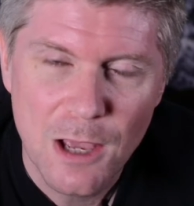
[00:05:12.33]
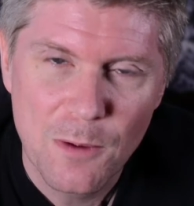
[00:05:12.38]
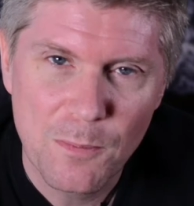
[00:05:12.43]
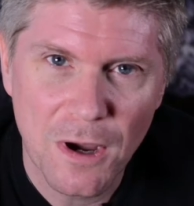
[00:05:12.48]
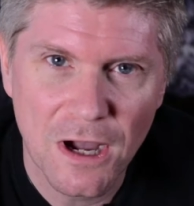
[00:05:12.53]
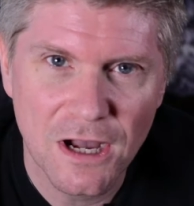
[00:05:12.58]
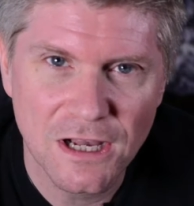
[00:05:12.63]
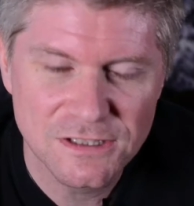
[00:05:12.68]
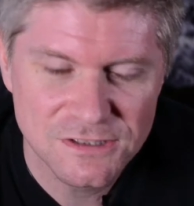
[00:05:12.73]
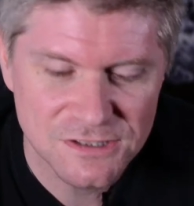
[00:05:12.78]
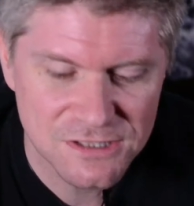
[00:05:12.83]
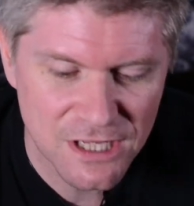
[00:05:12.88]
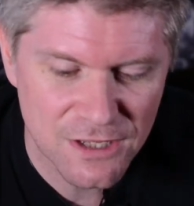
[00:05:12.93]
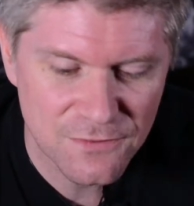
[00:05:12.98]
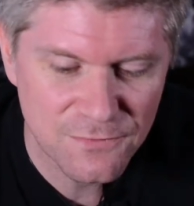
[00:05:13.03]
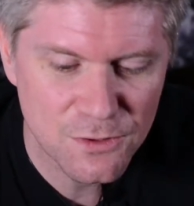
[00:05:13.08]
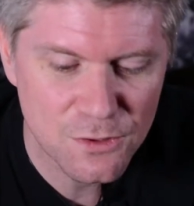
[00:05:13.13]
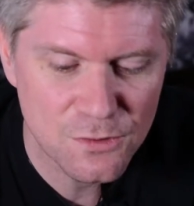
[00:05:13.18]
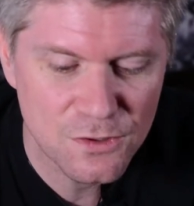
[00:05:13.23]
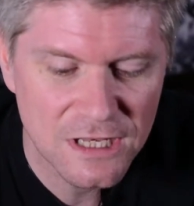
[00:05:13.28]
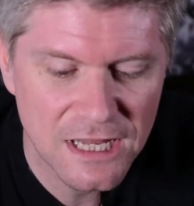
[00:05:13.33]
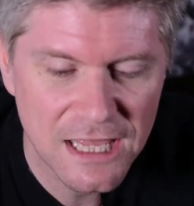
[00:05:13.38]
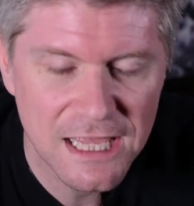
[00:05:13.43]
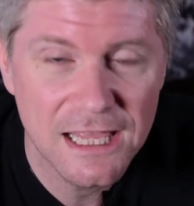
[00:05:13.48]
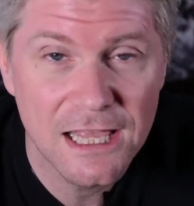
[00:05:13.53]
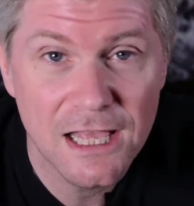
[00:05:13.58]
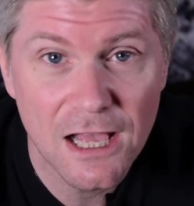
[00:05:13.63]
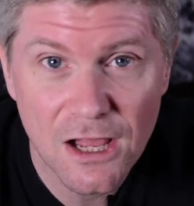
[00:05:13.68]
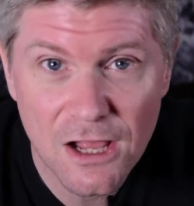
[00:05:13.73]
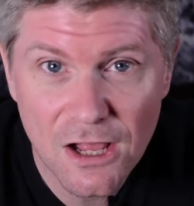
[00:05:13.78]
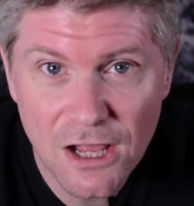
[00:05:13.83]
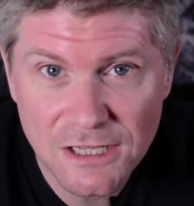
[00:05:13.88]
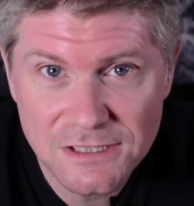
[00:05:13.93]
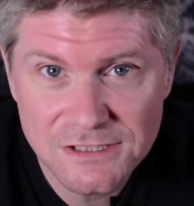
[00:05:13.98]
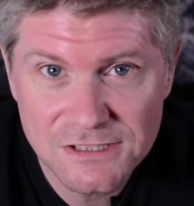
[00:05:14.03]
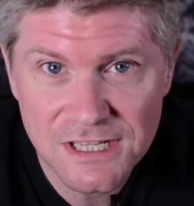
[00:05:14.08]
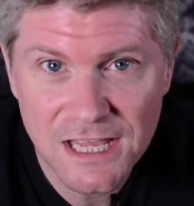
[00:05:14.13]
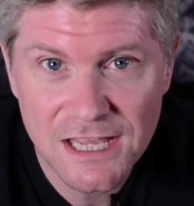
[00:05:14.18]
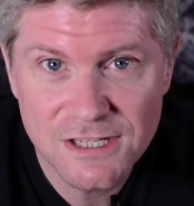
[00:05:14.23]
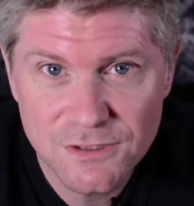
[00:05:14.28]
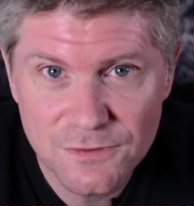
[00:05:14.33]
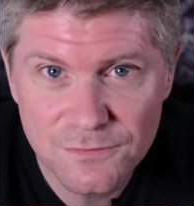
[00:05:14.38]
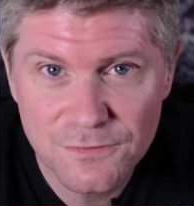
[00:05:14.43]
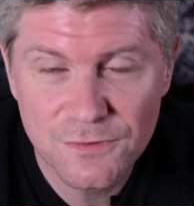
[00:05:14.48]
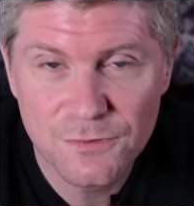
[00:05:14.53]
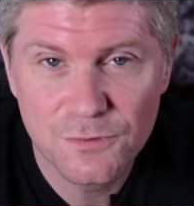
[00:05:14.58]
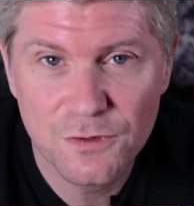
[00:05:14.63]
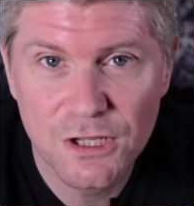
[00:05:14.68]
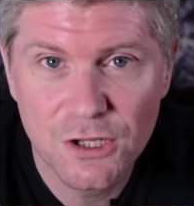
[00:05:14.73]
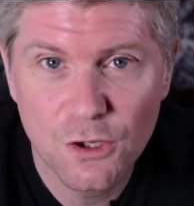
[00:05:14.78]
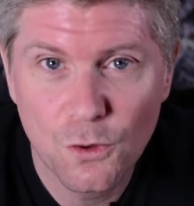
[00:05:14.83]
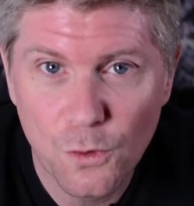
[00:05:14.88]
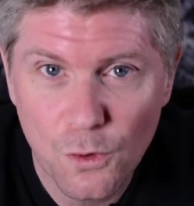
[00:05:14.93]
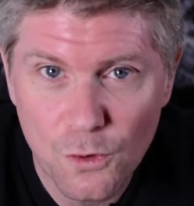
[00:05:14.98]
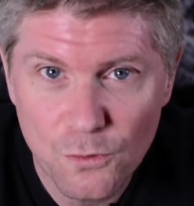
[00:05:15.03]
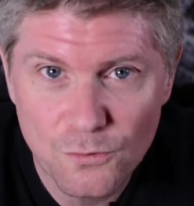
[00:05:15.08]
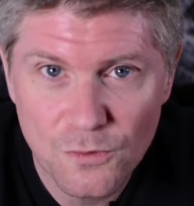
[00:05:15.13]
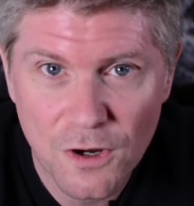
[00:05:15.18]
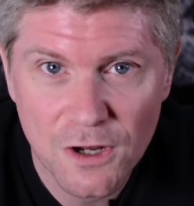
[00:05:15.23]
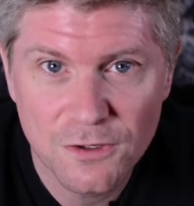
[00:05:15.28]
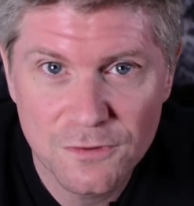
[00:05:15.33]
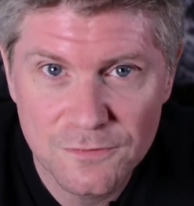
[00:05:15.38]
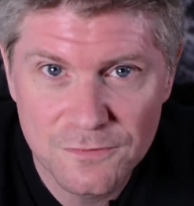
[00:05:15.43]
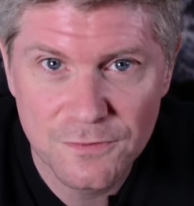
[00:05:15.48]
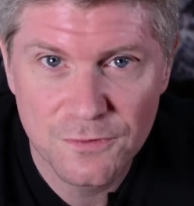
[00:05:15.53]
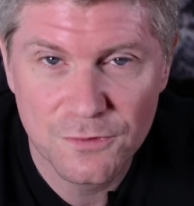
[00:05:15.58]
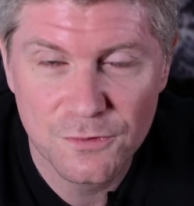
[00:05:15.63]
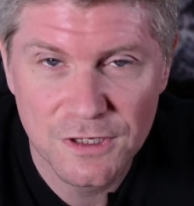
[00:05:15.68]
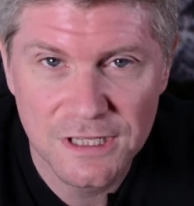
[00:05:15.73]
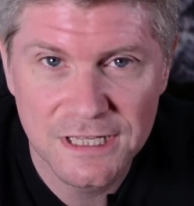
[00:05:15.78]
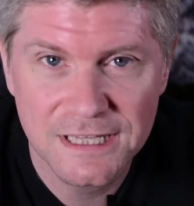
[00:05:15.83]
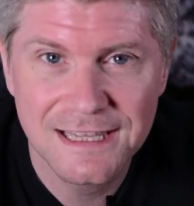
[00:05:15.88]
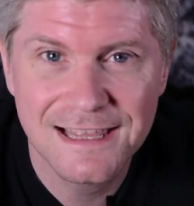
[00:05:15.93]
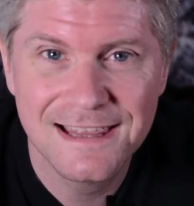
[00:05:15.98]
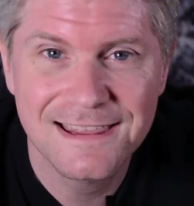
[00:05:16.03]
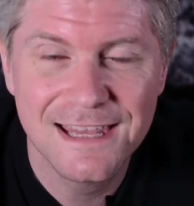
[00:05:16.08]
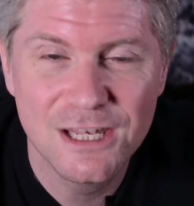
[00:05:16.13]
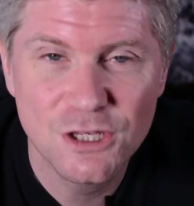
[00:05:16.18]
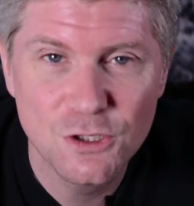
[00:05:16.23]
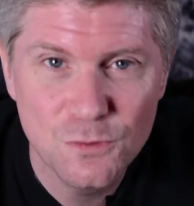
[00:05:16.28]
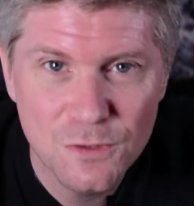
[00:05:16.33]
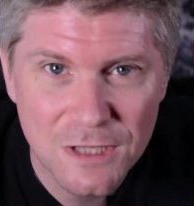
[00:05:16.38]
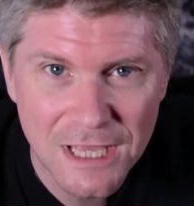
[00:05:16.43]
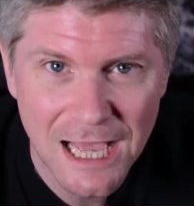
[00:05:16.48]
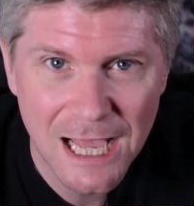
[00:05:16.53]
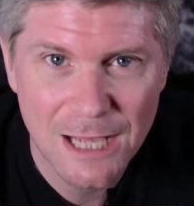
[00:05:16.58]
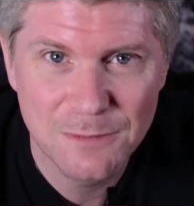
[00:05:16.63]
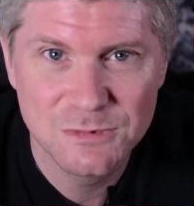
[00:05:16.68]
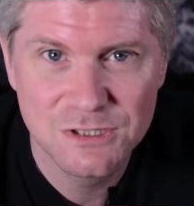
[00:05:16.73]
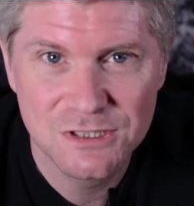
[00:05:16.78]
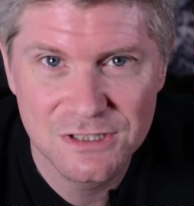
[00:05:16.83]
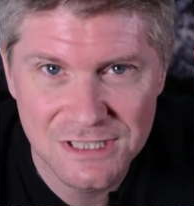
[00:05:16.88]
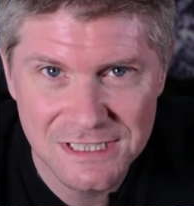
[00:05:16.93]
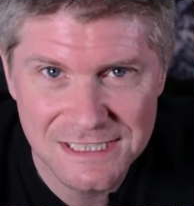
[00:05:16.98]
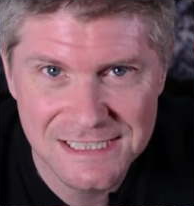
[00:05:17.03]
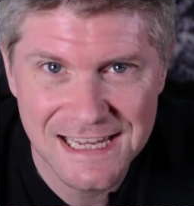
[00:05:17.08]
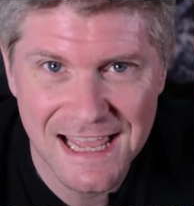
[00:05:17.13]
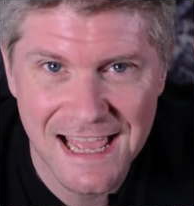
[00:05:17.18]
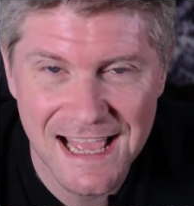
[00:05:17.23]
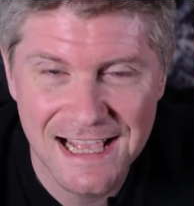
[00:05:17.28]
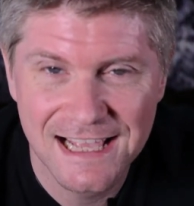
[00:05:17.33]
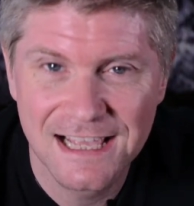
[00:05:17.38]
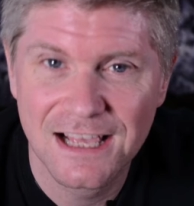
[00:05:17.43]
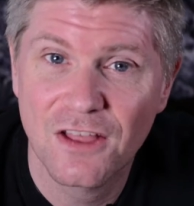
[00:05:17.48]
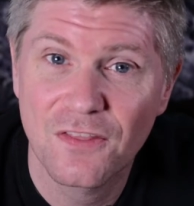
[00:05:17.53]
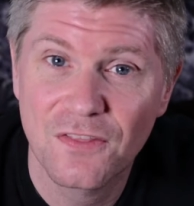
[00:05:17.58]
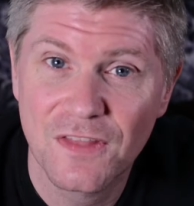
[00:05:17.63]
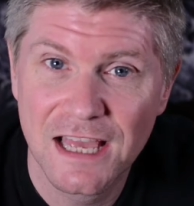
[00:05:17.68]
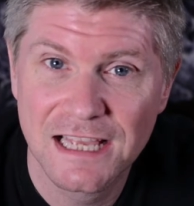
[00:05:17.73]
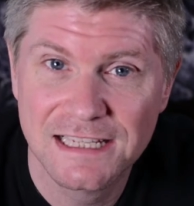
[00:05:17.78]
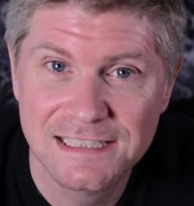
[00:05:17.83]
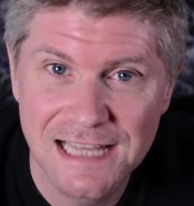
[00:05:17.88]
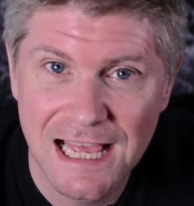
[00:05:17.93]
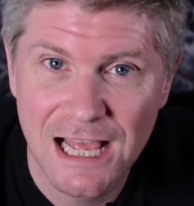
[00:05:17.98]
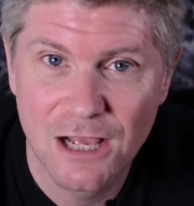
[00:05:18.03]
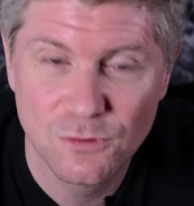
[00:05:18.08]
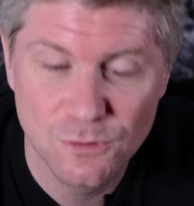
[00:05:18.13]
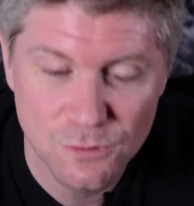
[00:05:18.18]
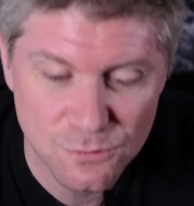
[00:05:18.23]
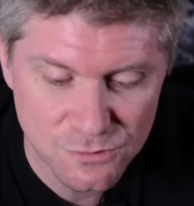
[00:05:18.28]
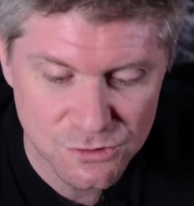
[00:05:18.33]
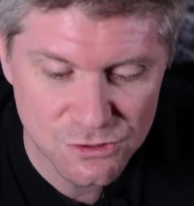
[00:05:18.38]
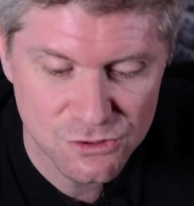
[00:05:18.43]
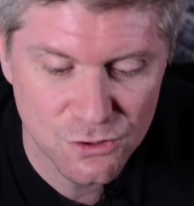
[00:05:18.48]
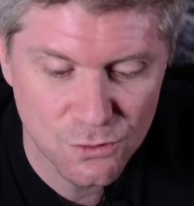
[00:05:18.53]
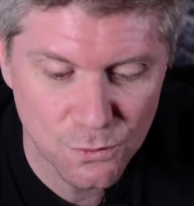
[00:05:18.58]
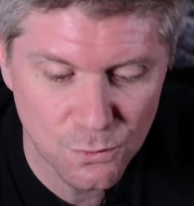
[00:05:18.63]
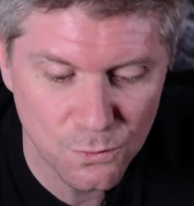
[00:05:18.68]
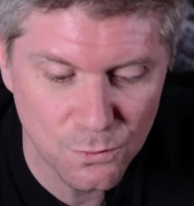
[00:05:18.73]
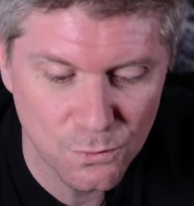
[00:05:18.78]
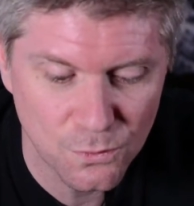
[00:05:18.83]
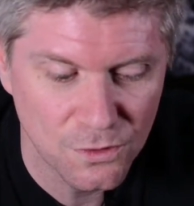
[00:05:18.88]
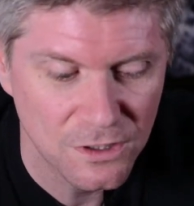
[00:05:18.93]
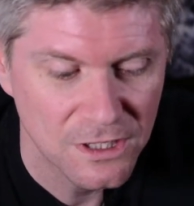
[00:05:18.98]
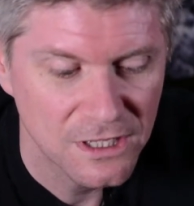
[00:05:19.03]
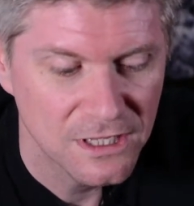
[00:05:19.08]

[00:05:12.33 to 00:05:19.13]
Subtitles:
But if you lay a set of 3 or a run of 3, then you capture the deck, and that is how you score.